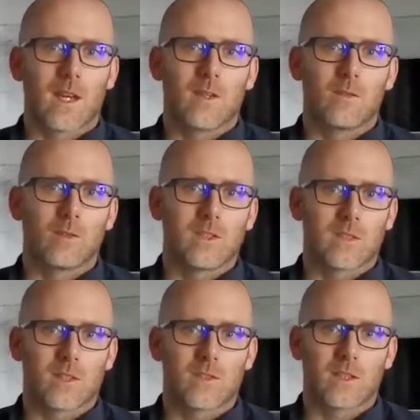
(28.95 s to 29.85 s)
and
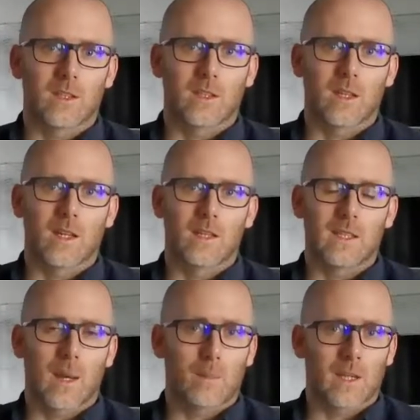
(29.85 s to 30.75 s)
researching
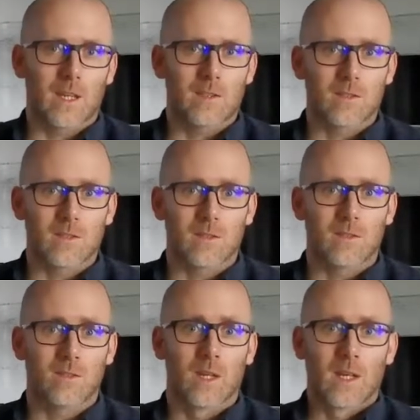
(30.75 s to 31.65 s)
the applications
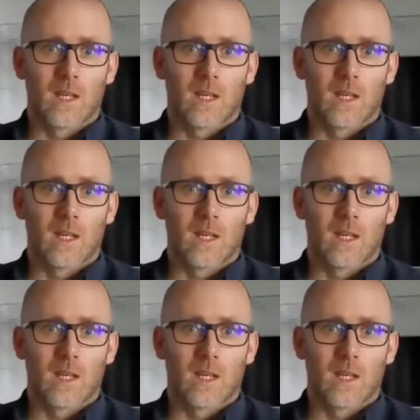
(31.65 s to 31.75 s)
of